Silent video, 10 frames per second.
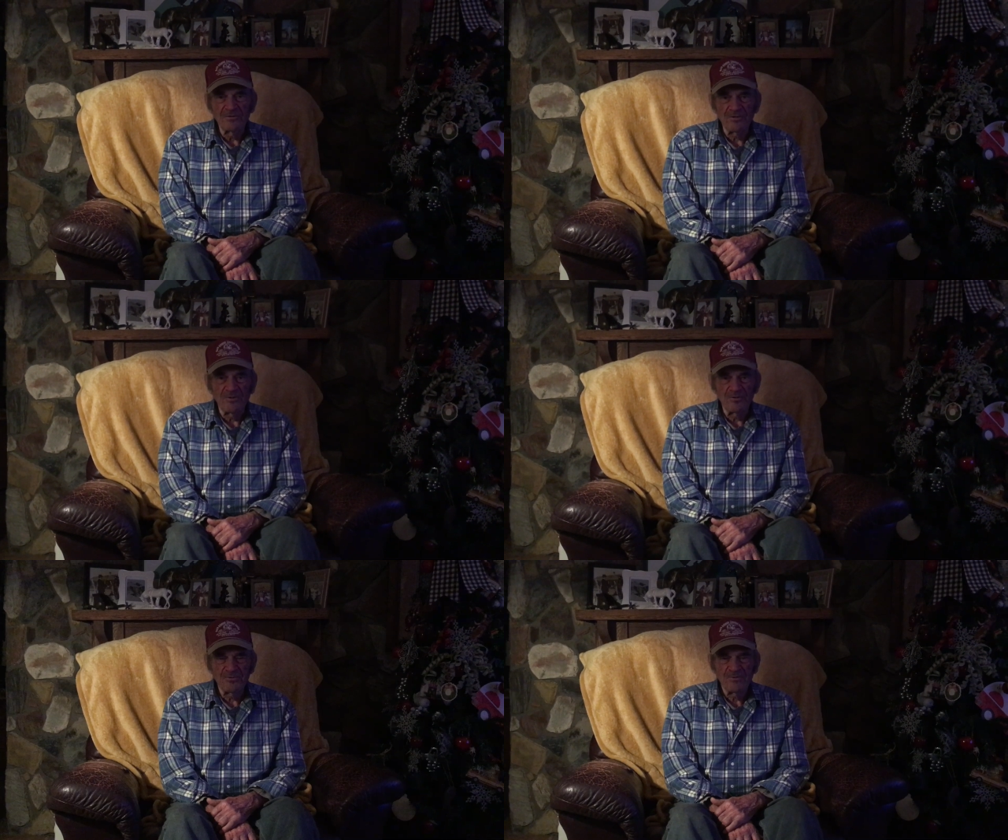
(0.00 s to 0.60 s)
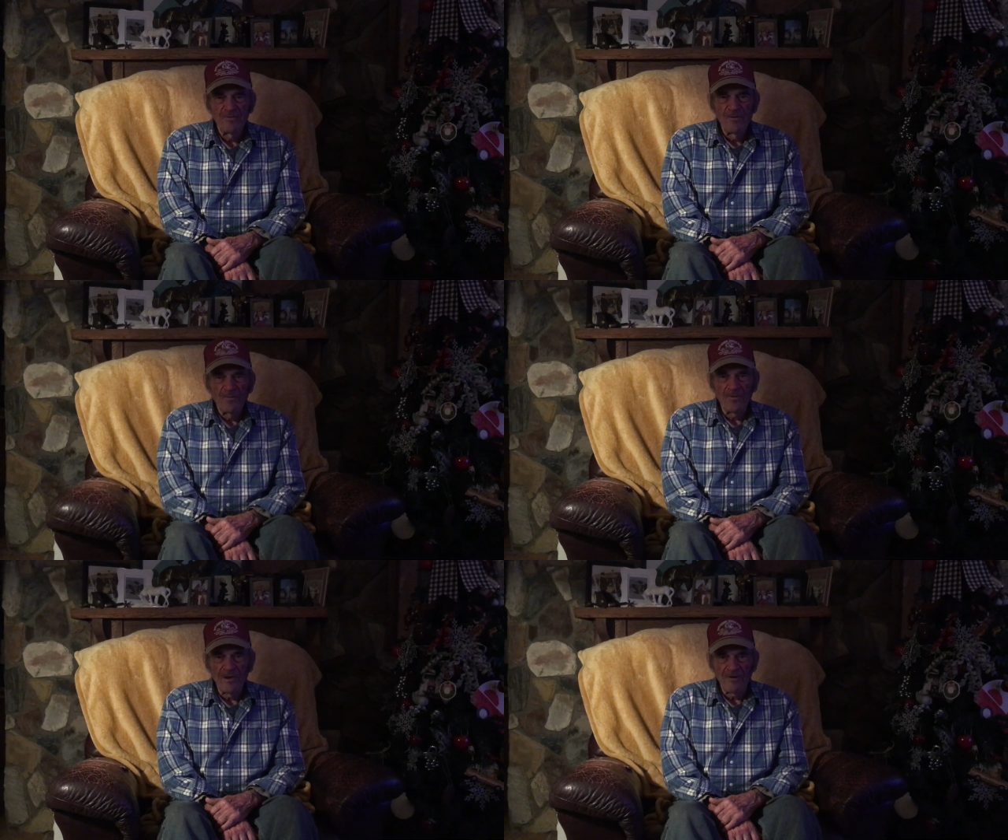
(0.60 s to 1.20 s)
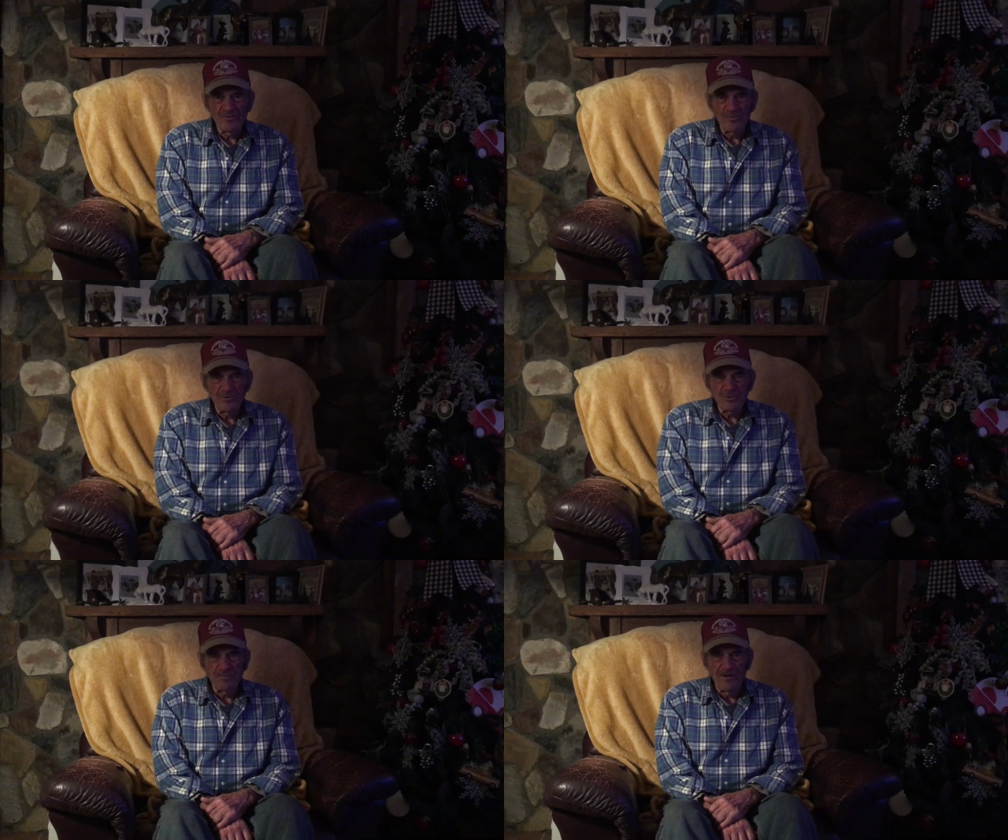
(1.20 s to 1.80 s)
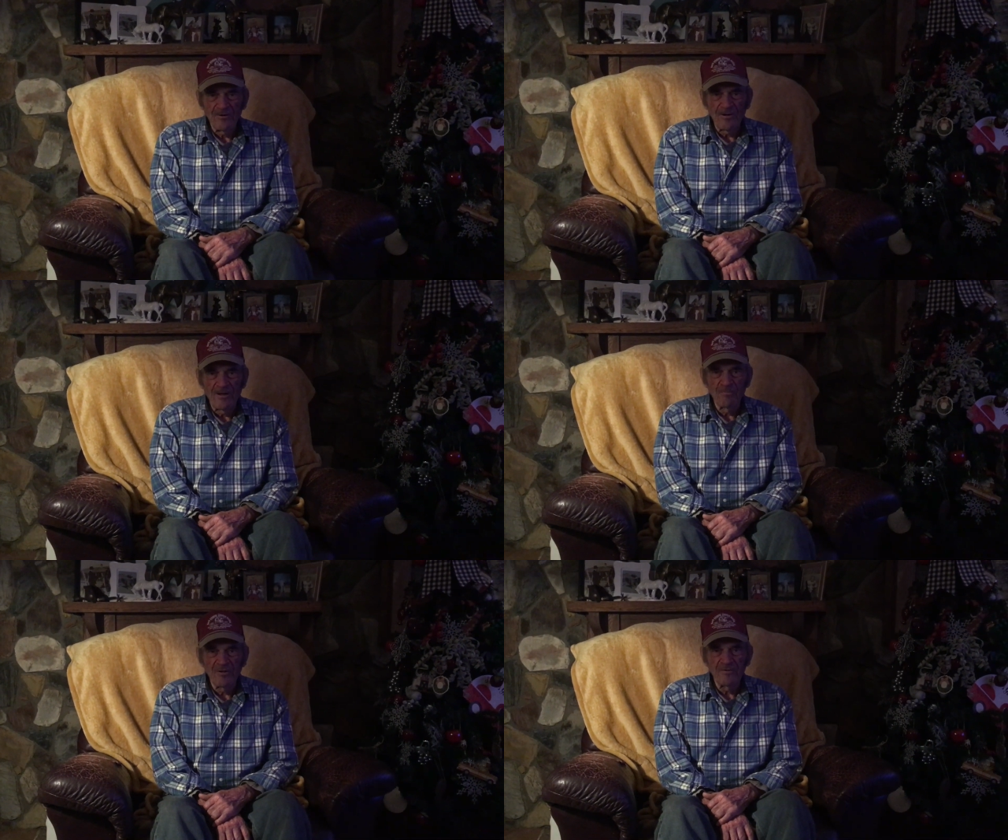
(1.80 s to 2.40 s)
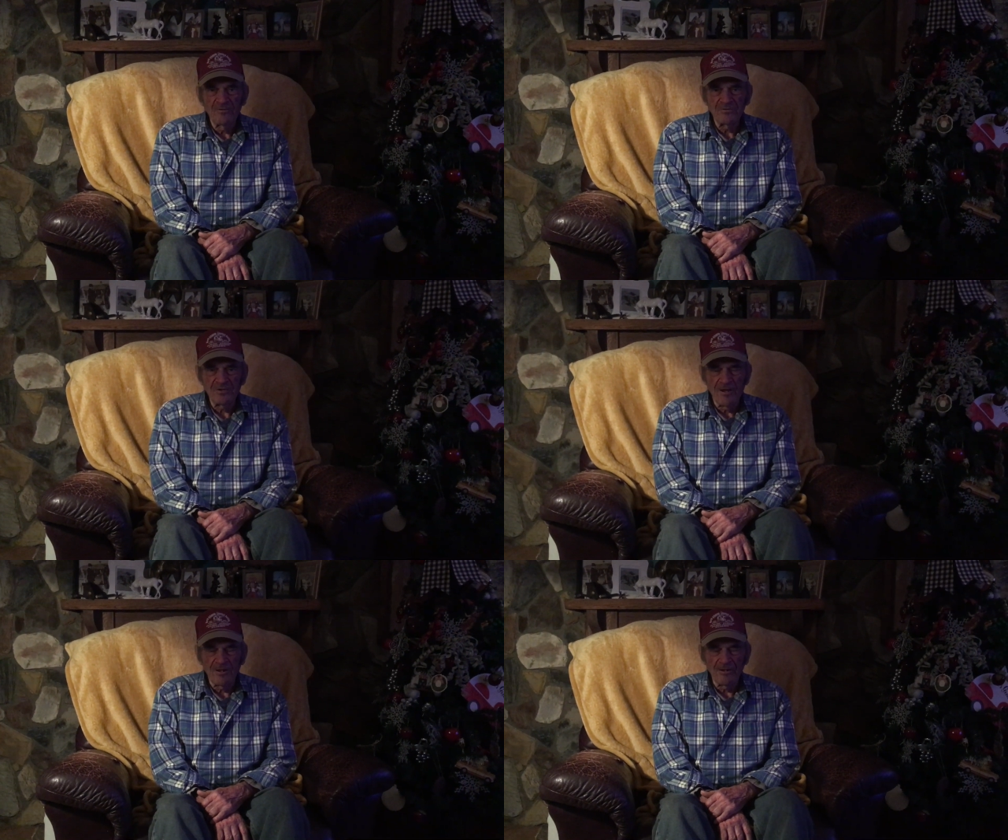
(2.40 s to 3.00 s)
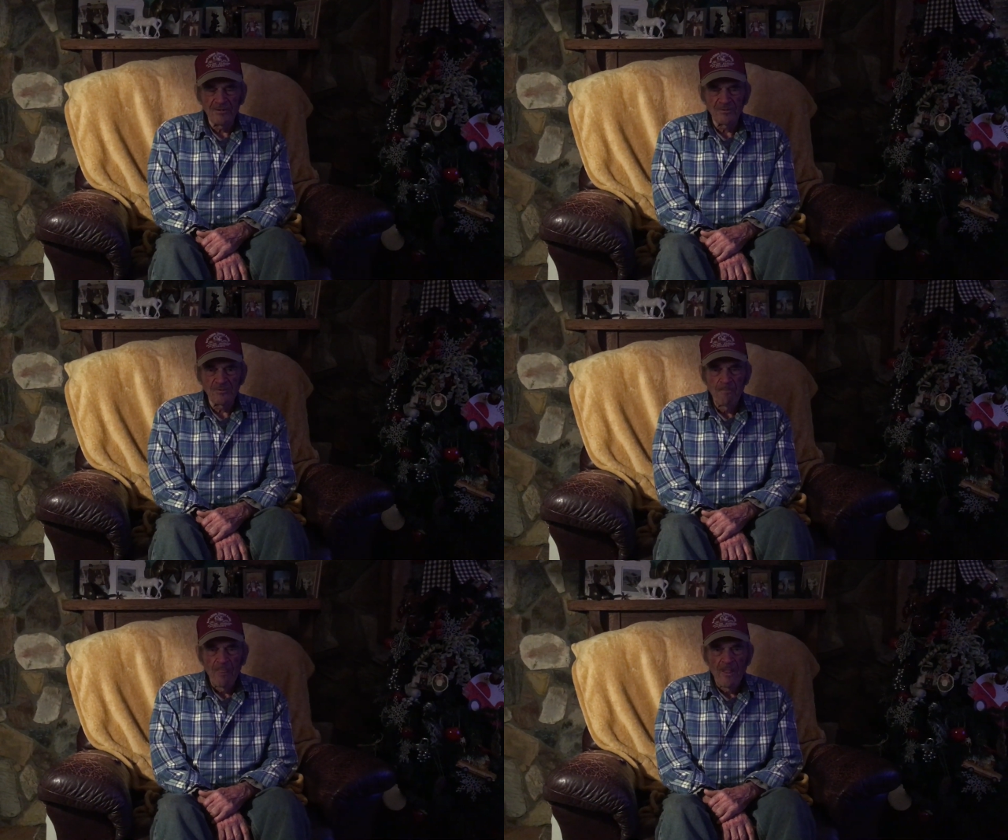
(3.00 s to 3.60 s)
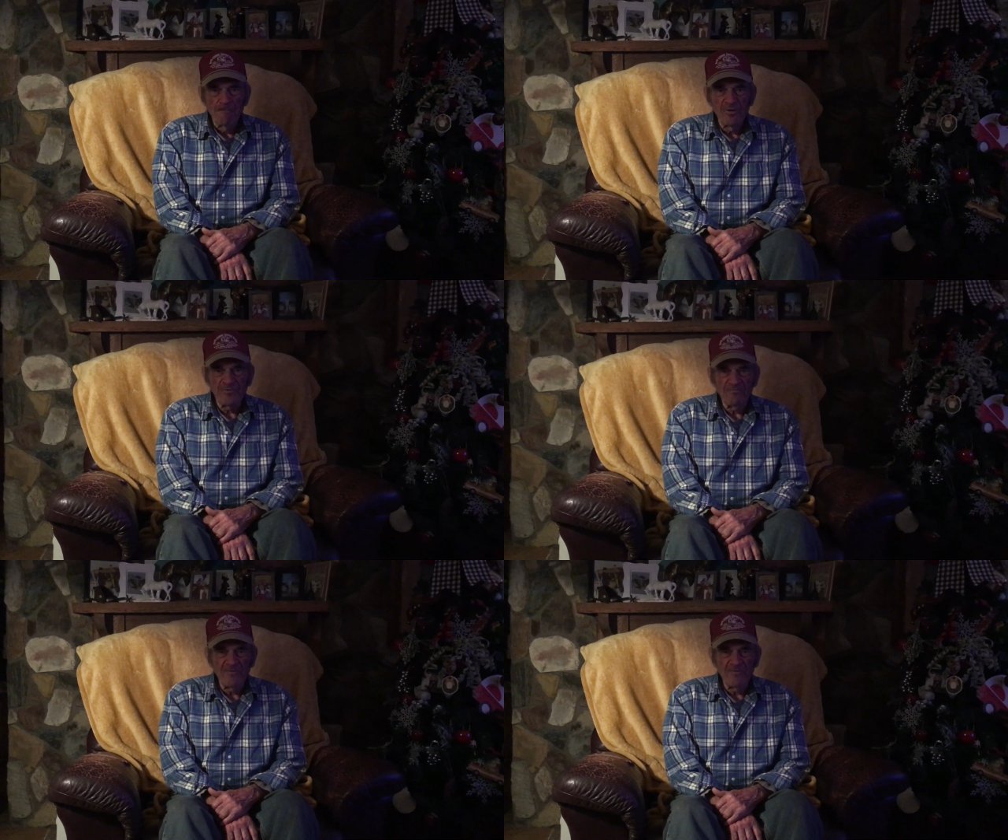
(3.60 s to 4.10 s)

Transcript: And of course, when I was real small, I believed in Santa Claus. But